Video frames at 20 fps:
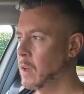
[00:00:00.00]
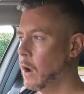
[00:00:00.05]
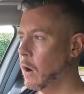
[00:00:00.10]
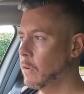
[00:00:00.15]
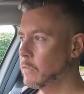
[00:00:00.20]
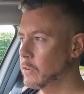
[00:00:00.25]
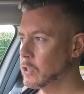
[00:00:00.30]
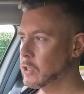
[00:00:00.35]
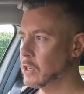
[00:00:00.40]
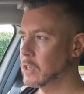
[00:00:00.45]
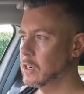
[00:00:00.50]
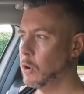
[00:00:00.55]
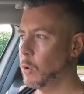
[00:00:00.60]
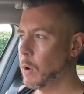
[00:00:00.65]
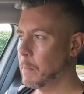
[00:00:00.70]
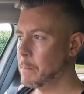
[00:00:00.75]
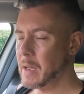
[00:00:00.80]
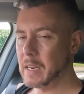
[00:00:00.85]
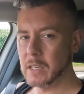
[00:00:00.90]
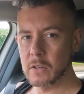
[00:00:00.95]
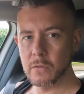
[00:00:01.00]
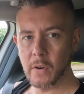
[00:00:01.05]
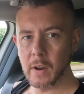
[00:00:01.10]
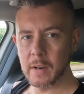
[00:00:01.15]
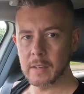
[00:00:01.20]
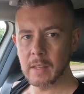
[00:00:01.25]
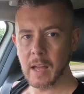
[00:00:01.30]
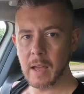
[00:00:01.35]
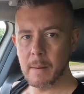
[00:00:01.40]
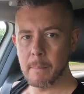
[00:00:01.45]
obviously you know I miss
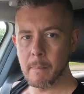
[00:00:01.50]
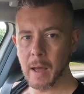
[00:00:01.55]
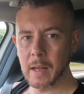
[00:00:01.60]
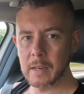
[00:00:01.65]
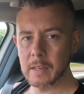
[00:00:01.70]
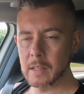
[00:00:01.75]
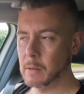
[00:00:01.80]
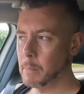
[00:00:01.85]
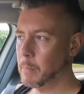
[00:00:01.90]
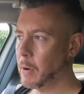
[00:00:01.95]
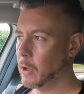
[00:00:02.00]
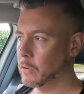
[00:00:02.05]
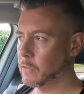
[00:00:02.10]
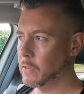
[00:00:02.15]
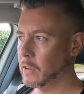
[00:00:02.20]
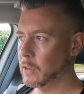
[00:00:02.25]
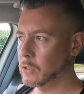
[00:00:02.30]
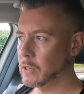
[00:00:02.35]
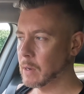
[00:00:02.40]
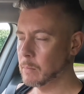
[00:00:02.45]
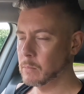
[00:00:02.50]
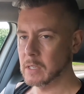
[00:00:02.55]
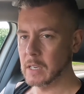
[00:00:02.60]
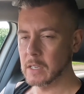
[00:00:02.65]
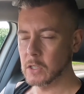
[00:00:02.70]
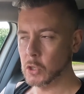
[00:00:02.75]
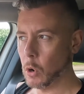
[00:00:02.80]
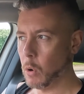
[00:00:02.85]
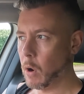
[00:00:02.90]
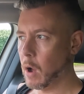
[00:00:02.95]
Fred like mad and the pond feels
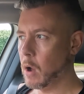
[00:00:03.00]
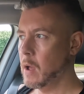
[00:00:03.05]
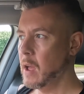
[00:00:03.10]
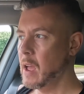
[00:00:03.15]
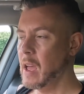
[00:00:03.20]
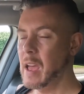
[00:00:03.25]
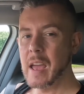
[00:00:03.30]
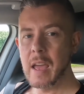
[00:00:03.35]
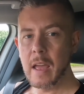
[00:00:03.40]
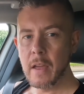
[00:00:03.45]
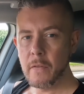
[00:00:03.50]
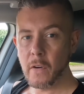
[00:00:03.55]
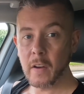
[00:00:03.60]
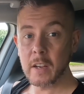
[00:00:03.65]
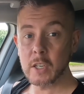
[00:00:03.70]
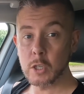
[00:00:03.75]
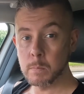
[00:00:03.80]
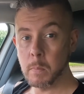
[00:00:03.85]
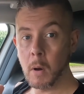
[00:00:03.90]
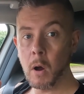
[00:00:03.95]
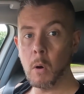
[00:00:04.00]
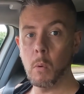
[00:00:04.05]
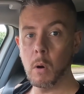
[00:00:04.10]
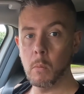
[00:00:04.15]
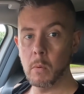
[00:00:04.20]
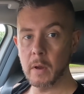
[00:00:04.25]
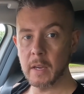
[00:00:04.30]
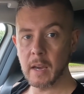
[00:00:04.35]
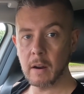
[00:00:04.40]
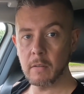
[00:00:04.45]
empty so I, if I spot
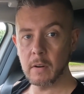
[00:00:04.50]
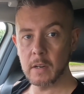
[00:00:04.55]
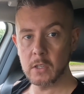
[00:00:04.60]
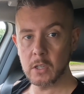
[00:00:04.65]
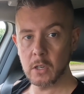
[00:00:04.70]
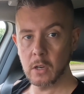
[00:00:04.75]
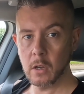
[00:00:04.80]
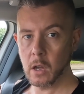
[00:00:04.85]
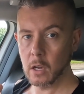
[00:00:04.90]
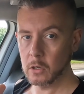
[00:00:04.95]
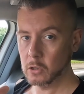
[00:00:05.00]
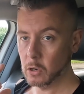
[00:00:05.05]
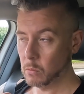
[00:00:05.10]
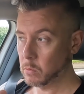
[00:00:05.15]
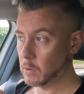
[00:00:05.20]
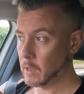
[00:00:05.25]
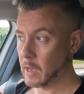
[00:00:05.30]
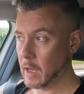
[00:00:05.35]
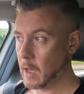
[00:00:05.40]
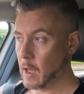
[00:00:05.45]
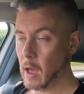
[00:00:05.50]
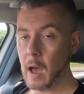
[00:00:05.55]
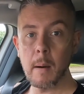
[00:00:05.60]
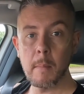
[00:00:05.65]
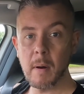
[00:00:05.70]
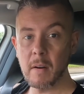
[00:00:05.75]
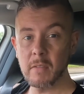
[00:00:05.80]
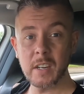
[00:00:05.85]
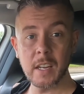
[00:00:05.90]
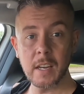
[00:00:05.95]
one with character I don't care
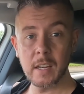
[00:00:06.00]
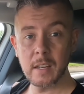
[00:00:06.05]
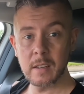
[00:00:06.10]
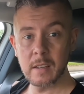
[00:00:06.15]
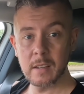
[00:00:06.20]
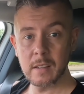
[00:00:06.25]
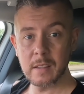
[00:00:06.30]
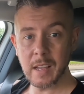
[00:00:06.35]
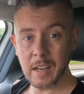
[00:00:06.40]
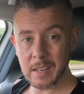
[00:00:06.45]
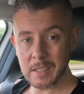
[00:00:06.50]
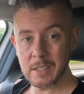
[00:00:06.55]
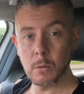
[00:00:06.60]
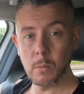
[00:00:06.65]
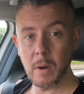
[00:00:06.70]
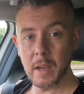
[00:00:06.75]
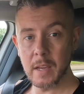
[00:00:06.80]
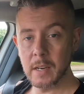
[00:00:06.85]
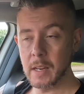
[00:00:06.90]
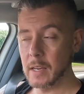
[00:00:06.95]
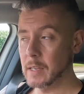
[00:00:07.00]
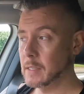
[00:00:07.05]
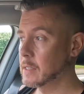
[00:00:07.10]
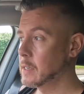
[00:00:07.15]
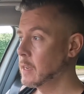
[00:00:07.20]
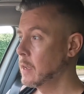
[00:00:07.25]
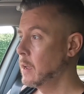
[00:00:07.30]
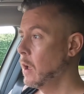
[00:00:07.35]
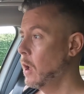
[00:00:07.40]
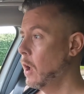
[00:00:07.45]
I'm having it that's the way it
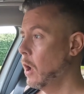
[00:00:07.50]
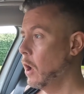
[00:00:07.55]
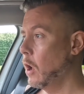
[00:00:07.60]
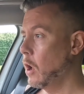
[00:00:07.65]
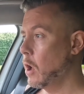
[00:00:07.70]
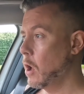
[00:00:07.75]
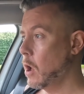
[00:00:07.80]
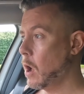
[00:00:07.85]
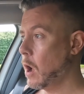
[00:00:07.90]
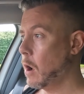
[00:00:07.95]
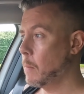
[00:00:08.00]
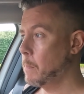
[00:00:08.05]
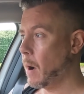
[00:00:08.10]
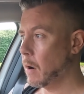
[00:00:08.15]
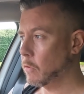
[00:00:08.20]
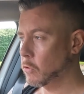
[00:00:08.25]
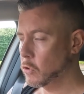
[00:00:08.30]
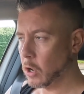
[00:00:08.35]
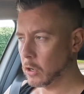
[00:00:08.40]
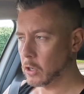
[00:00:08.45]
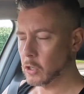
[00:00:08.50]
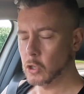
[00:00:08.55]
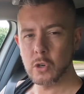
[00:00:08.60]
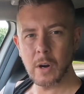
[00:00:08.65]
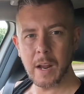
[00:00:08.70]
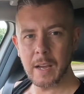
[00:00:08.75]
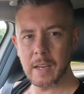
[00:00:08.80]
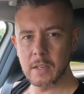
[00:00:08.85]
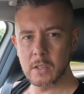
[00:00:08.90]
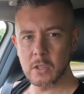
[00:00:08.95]
is uh, but I've got to
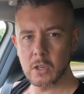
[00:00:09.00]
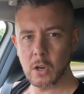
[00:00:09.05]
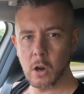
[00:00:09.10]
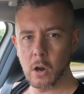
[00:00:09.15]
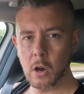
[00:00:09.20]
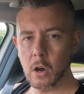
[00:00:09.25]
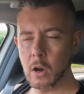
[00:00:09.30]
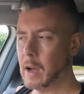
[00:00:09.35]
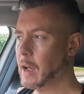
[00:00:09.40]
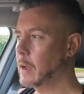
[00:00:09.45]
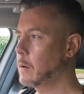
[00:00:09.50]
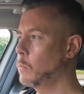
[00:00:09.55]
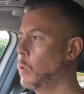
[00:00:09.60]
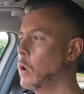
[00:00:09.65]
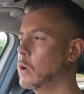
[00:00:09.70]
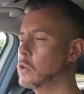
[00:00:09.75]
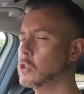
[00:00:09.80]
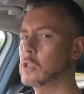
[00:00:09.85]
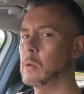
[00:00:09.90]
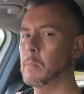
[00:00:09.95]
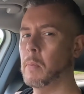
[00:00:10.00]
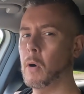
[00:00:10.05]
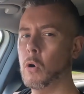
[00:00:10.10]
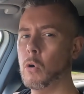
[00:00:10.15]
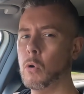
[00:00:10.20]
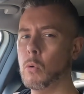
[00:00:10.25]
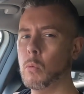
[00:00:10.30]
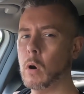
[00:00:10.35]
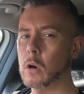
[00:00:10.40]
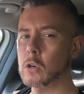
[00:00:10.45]
try and sort of like watch the
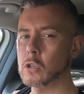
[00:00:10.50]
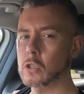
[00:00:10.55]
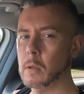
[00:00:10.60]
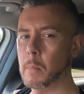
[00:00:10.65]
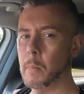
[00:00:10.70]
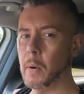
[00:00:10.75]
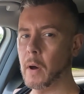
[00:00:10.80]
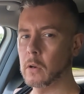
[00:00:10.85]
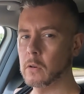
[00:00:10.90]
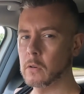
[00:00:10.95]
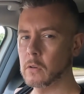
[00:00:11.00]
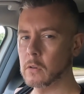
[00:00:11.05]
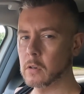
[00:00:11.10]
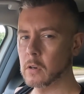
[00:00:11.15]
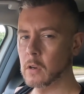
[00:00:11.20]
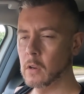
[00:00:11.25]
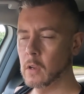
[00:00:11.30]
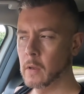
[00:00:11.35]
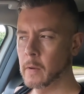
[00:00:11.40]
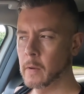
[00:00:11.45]
ball watch the pond